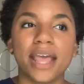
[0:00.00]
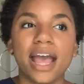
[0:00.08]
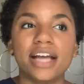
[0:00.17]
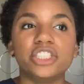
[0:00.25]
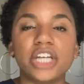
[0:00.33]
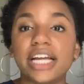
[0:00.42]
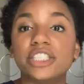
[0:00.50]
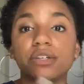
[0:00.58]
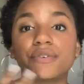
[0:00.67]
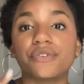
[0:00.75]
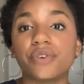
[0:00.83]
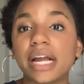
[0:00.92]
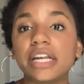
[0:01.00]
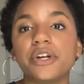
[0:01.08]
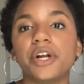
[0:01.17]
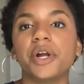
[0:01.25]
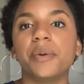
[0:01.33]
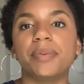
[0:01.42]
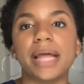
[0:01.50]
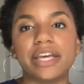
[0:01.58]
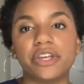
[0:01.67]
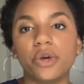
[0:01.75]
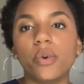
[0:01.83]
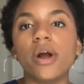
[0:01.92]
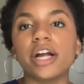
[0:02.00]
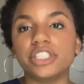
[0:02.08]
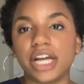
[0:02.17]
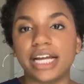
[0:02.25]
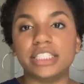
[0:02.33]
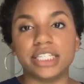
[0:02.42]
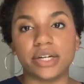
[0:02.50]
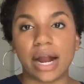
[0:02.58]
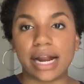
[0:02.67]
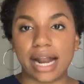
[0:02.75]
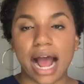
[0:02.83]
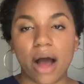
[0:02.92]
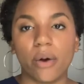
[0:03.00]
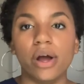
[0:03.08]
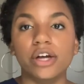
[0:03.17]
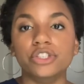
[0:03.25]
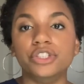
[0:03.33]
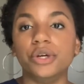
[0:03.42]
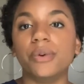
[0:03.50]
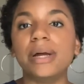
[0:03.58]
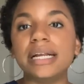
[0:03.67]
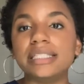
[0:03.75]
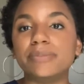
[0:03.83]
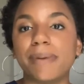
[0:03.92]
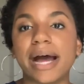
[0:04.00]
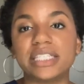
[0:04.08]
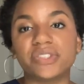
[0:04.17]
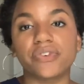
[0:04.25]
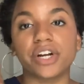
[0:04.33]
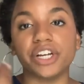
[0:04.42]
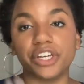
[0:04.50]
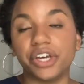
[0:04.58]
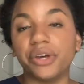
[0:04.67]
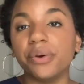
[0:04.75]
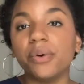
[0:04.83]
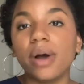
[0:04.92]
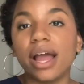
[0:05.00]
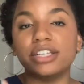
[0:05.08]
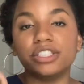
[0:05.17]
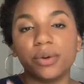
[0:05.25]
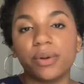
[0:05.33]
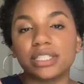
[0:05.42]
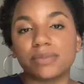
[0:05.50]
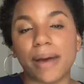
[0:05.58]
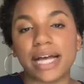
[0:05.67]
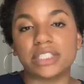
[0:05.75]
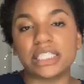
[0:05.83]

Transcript: change your friend group. Like, you are changing right now. Do what is best for you, and do what is best